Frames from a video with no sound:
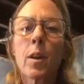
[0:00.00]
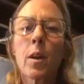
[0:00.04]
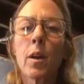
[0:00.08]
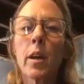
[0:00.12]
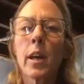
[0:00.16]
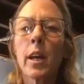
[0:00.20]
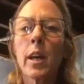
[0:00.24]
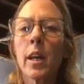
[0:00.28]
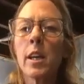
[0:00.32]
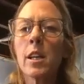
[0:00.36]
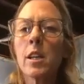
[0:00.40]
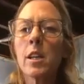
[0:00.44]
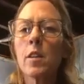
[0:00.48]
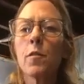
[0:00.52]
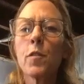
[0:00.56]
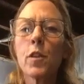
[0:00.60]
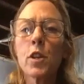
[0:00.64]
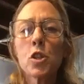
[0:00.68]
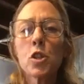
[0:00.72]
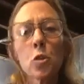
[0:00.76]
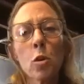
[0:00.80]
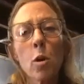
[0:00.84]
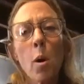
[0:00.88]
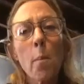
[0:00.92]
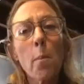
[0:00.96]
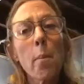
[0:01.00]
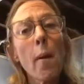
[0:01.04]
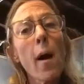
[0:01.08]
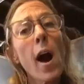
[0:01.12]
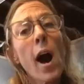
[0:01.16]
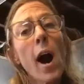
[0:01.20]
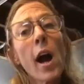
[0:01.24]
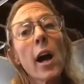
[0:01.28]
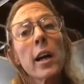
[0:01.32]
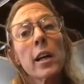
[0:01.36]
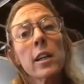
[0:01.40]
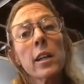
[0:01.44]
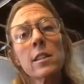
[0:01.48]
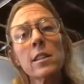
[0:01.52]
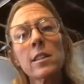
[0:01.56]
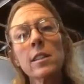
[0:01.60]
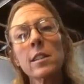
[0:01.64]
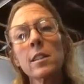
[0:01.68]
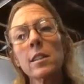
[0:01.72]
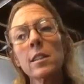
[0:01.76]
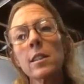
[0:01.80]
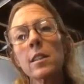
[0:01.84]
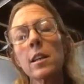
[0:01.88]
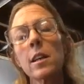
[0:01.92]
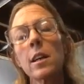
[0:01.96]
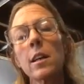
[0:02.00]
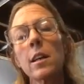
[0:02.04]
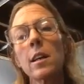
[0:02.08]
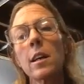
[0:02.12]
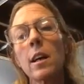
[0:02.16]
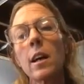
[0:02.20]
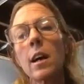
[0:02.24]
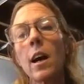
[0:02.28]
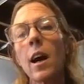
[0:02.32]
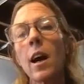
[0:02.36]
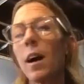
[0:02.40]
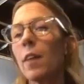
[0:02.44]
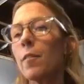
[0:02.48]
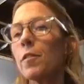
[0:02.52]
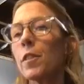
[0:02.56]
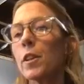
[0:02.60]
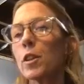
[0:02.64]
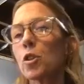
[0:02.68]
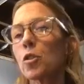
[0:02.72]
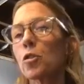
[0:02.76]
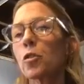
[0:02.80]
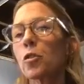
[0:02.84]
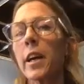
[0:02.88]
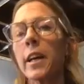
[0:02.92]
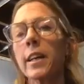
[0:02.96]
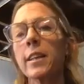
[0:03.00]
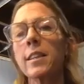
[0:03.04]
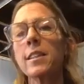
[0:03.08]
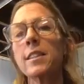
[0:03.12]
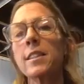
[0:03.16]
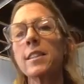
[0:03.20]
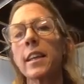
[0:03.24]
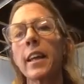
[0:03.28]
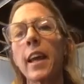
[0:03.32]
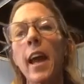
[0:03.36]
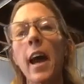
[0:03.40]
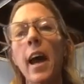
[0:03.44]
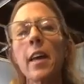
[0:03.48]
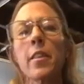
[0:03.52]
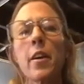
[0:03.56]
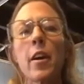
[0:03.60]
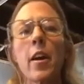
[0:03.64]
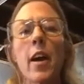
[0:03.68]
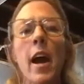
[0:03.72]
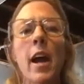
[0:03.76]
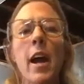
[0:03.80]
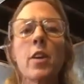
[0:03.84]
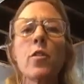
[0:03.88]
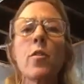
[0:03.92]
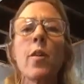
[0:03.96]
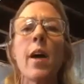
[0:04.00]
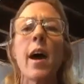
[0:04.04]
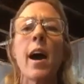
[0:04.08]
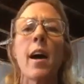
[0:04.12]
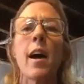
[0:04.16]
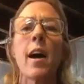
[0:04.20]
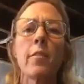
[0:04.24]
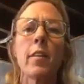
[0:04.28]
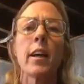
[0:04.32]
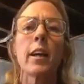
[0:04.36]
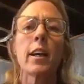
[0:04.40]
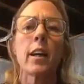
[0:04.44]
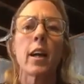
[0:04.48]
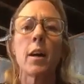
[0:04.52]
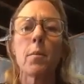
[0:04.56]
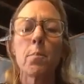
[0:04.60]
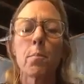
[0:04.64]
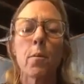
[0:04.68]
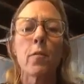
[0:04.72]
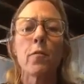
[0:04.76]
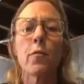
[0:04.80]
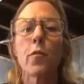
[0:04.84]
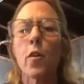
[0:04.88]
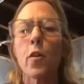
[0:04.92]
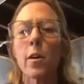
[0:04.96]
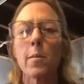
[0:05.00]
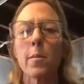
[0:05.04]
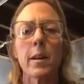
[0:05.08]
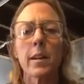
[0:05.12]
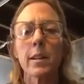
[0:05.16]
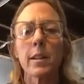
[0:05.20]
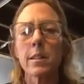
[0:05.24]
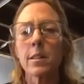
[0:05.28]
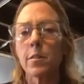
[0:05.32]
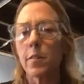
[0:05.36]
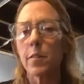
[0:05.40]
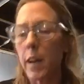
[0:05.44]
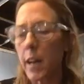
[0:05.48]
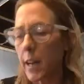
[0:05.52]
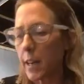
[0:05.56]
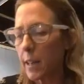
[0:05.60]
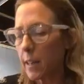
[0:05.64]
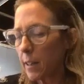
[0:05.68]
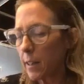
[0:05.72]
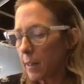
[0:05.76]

individual parts of the tricks together and you have like a performance, right?